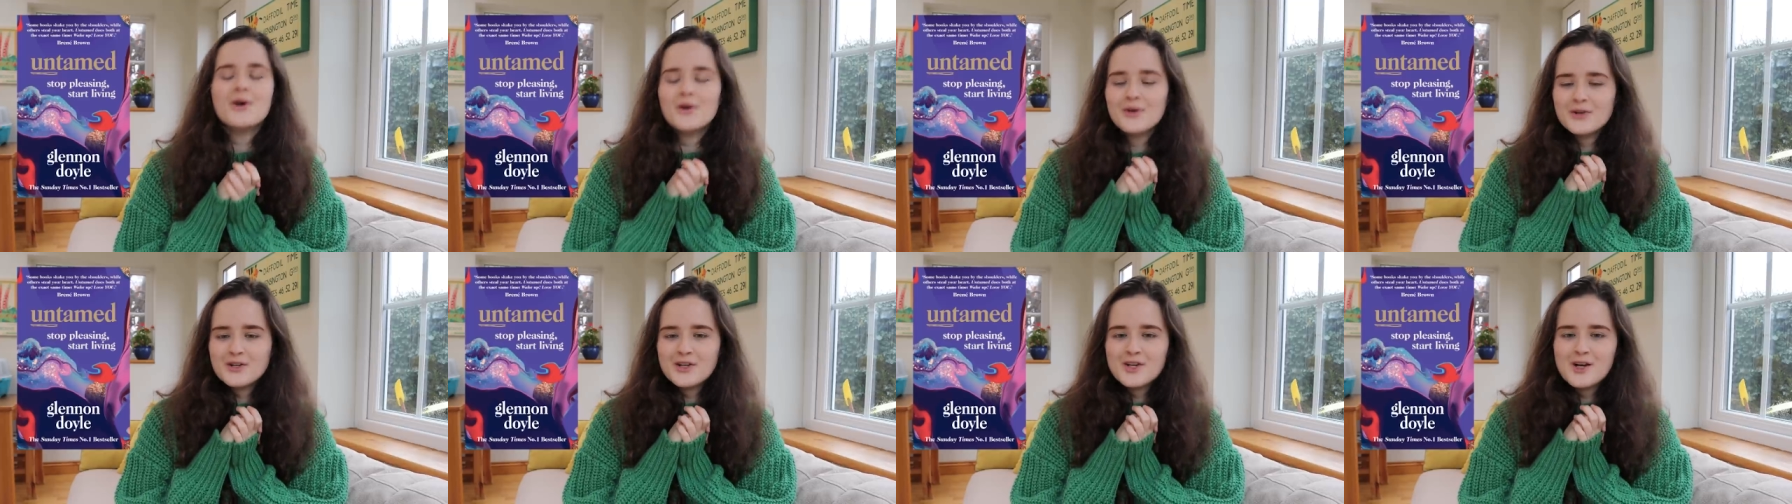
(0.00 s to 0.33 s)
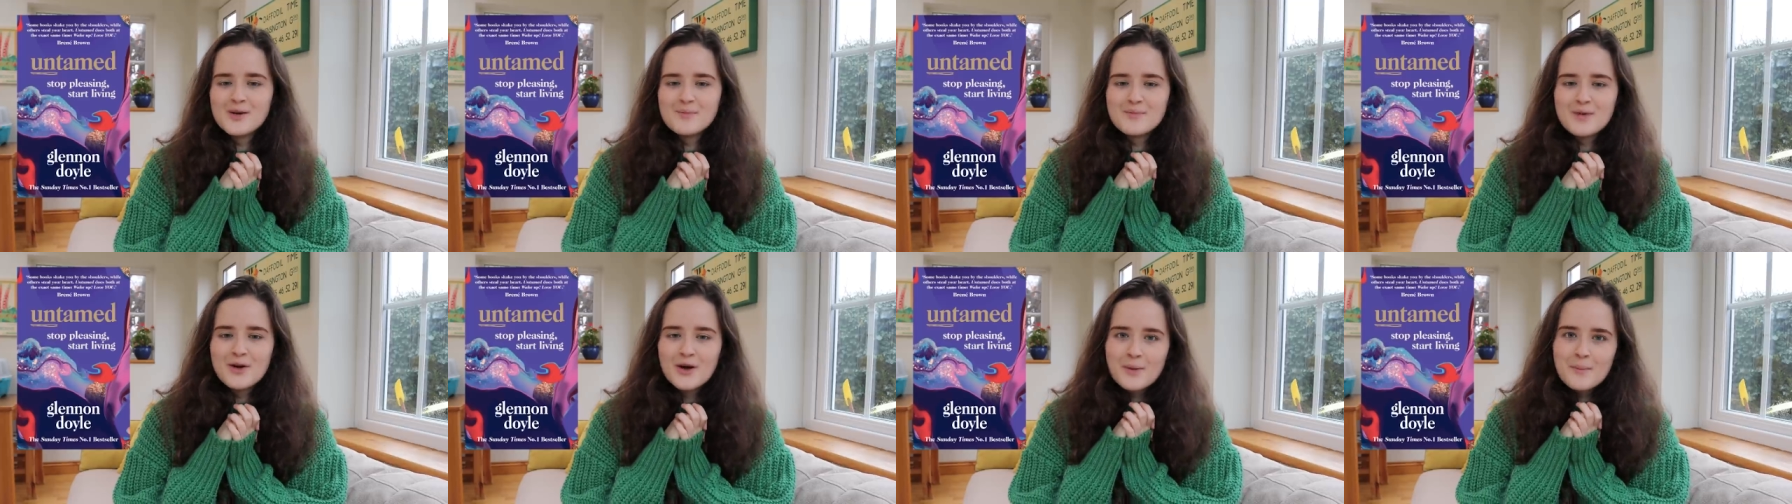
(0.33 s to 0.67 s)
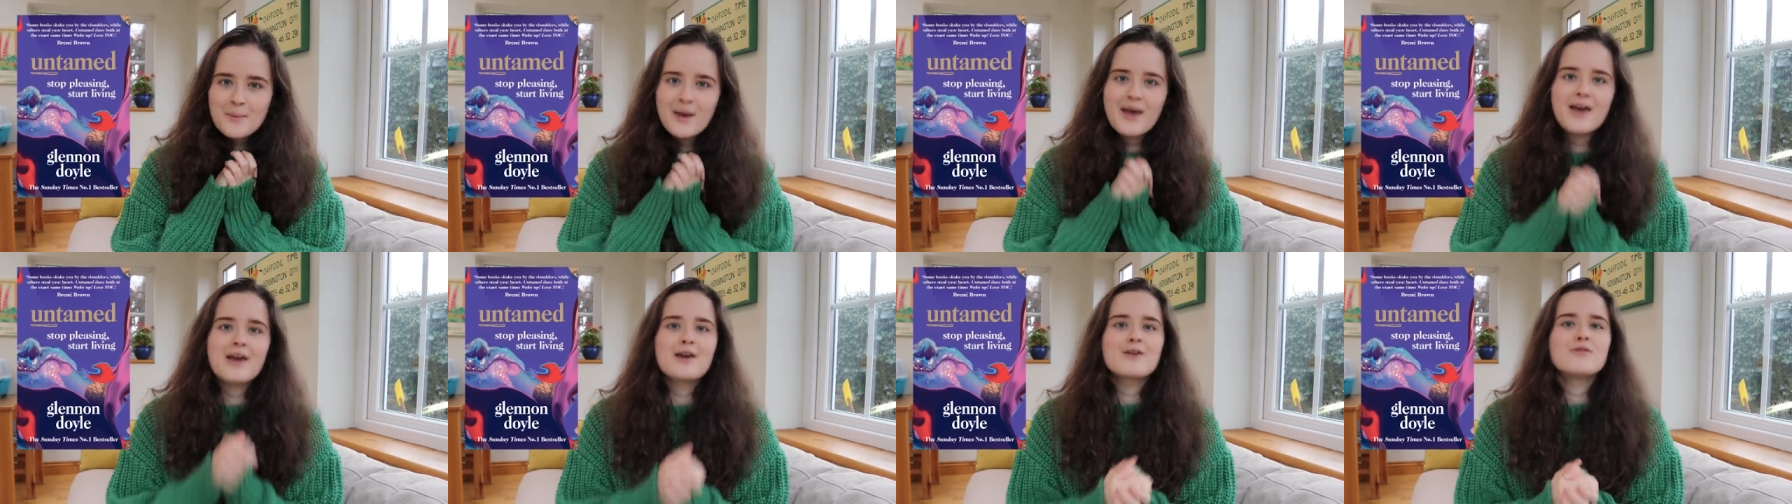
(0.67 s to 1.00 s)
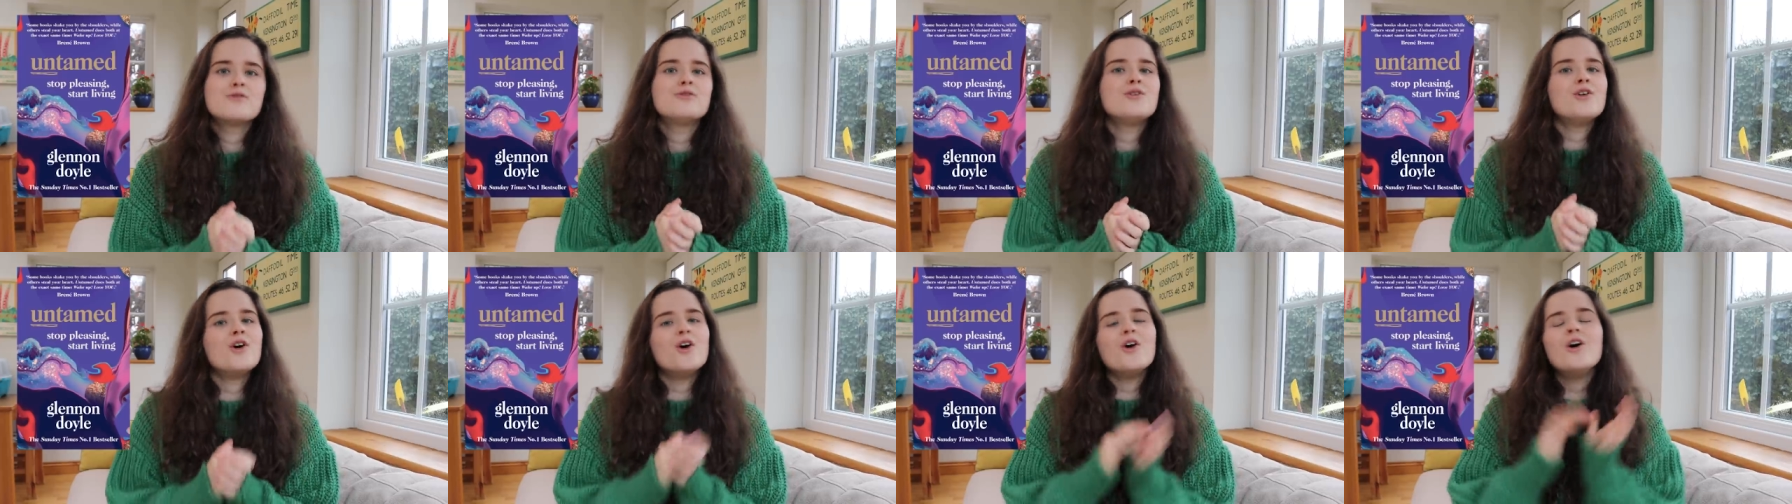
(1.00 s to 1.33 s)
audiobook pick
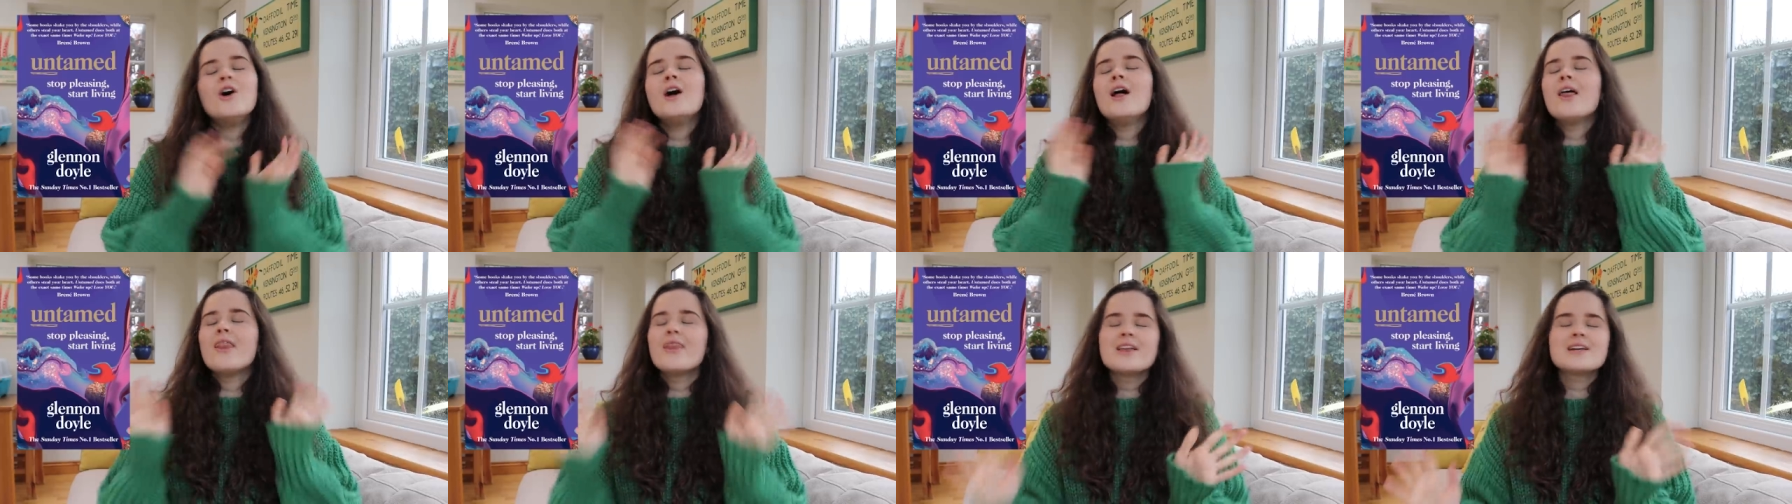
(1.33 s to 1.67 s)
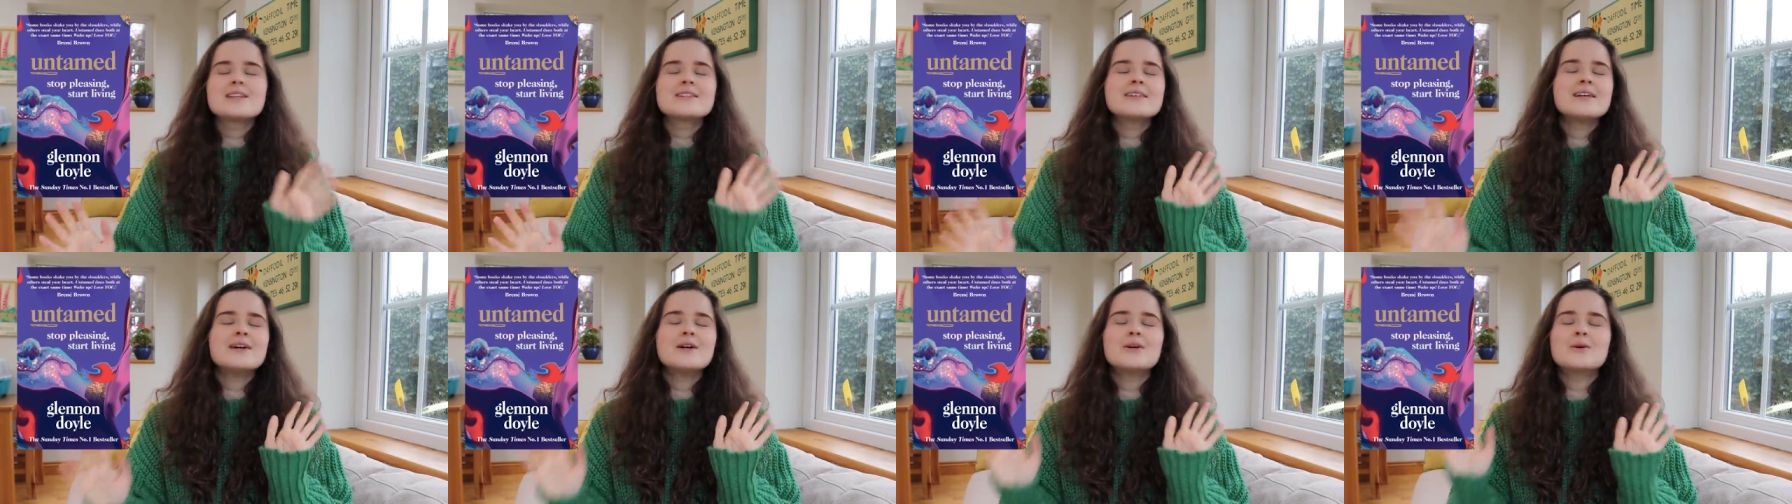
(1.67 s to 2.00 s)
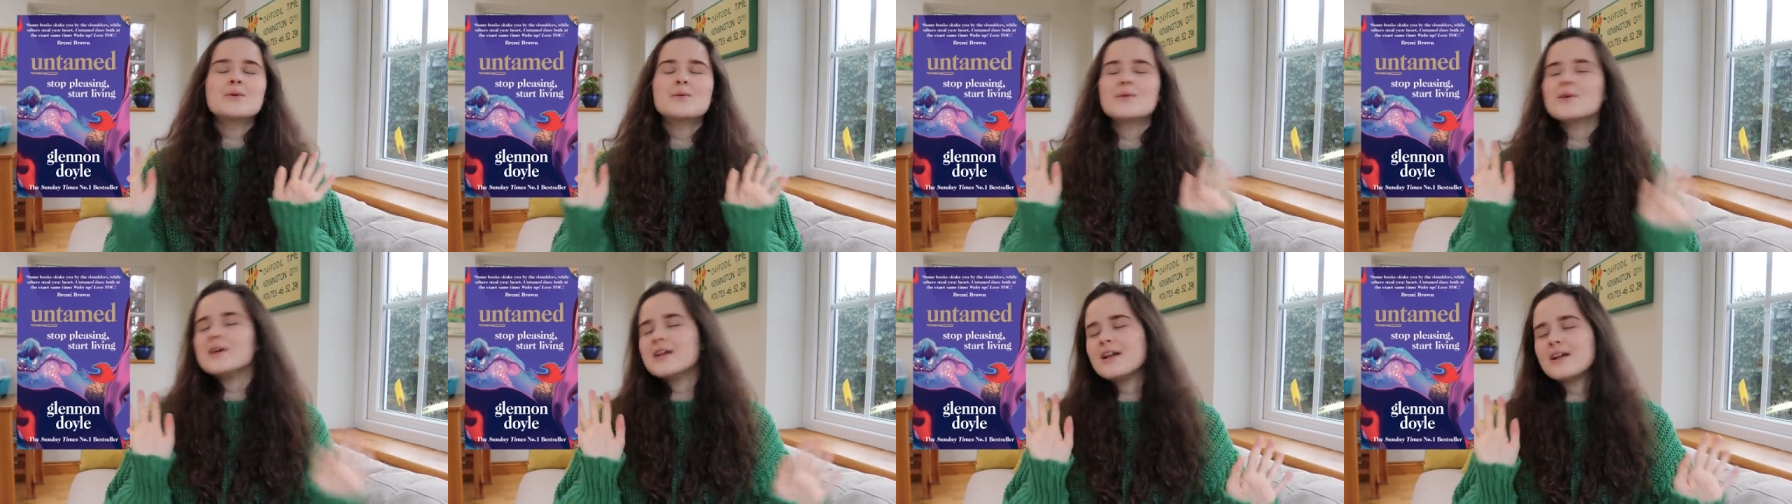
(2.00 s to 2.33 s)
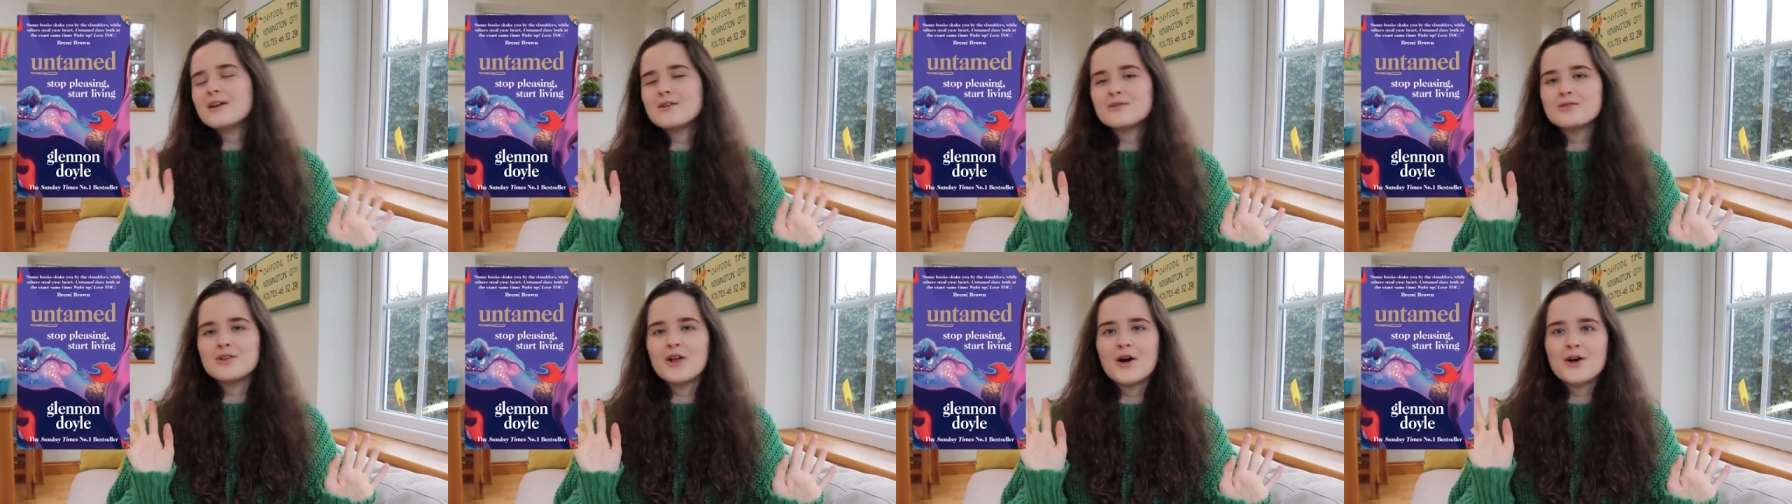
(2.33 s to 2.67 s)
for this little
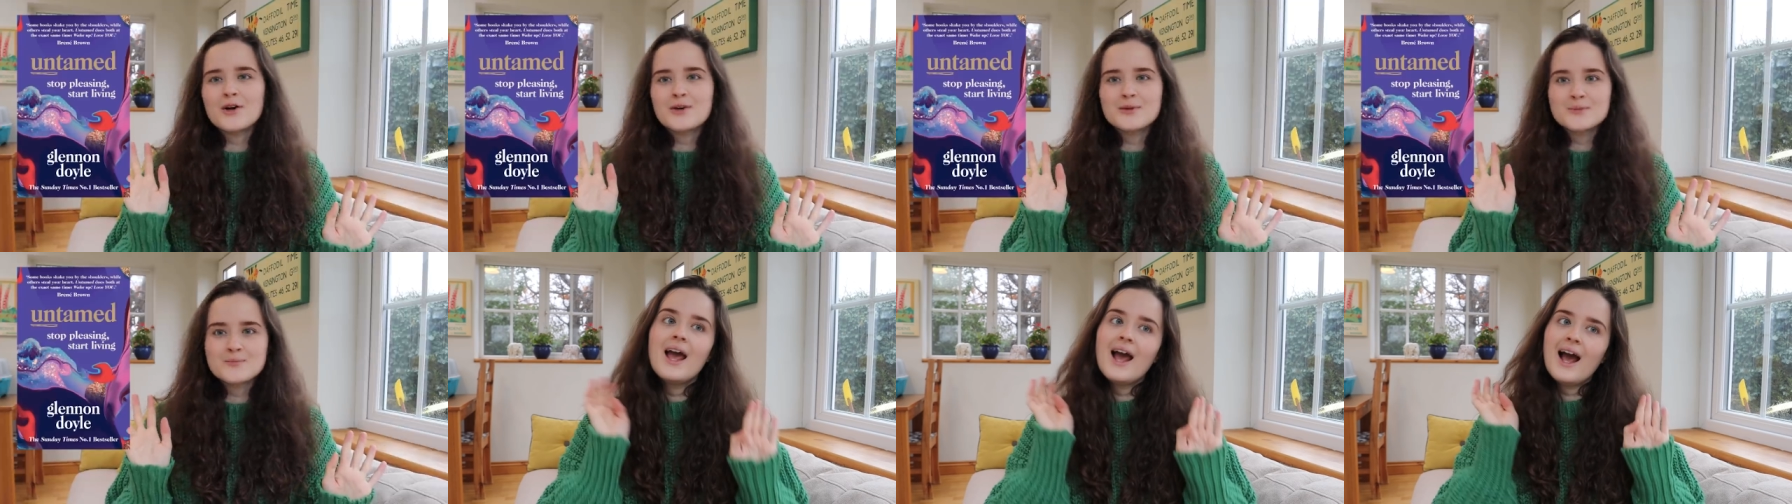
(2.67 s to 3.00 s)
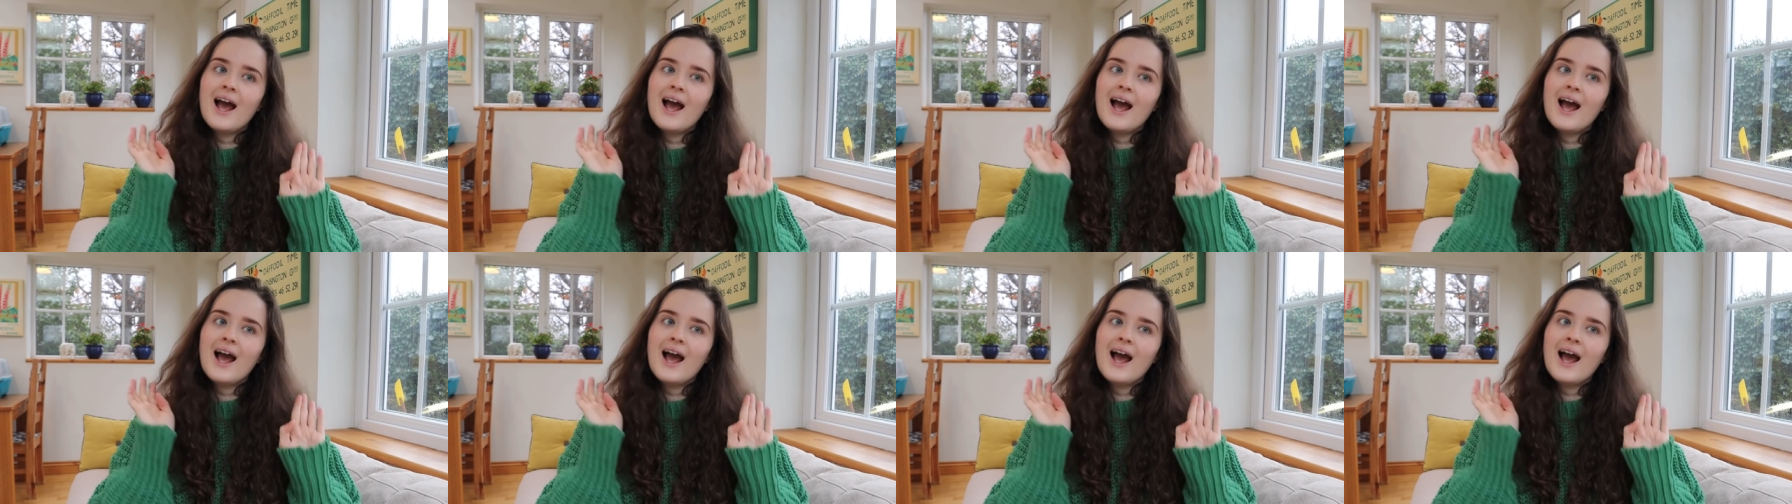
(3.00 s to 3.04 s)
reading vlog.